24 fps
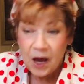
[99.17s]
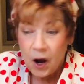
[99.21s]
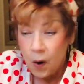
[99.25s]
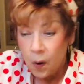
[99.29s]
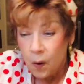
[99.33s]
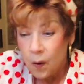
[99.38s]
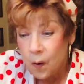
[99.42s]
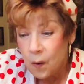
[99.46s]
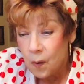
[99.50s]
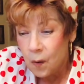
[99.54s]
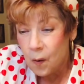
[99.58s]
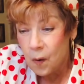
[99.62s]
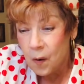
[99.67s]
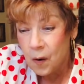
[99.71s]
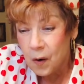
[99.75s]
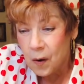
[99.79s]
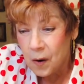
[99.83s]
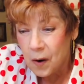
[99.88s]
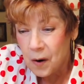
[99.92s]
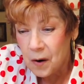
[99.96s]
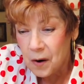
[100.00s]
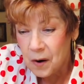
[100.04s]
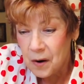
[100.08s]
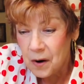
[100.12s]

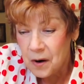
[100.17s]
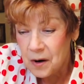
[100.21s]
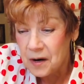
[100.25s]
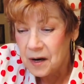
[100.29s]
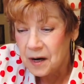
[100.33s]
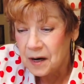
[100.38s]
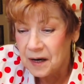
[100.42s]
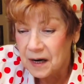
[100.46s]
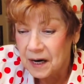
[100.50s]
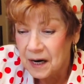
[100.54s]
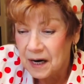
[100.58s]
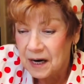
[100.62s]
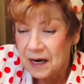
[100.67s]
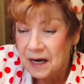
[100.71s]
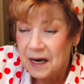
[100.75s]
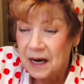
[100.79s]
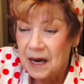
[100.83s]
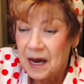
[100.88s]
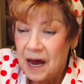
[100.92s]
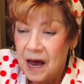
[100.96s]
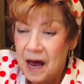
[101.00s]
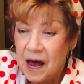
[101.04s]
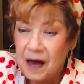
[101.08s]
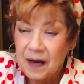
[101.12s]
or
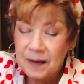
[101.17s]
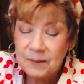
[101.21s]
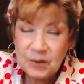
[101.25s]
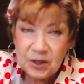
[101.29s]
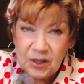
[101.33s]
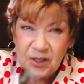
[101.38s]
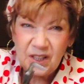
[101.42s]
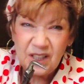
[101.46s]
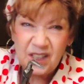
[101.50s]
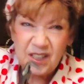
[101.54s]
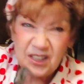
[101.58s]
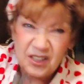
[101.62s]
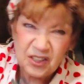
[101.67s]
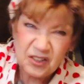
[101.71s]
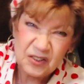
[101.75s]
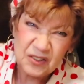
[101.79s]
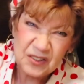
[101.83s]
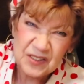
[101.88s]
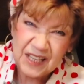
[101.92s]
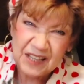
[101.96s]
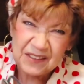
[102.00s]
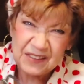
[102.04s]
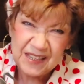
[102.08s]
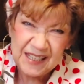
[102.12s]
I'm going to
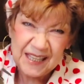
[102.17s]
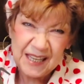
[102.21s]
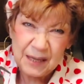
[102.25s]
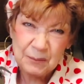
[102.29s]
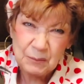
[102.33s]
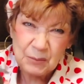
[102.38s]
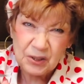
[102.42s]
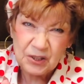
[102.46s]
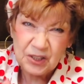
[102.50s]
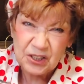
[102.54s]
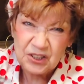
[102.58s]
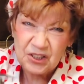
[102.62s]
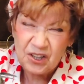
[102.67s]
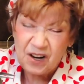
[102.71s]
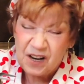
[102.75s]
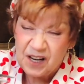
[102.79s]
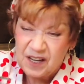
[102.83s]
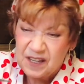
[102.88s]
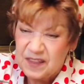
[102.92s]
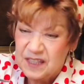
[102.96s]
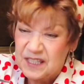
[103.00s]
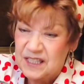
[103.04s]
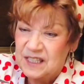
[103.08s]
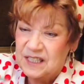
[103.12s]
use, I think I'm going to
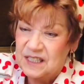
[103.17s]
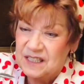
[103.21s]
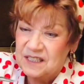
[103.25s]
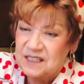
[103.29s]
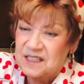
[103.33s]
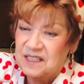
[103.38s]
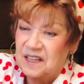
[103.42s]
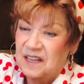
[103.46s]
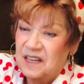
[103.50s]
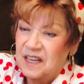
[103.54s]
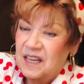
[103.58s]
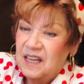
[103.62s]
try these.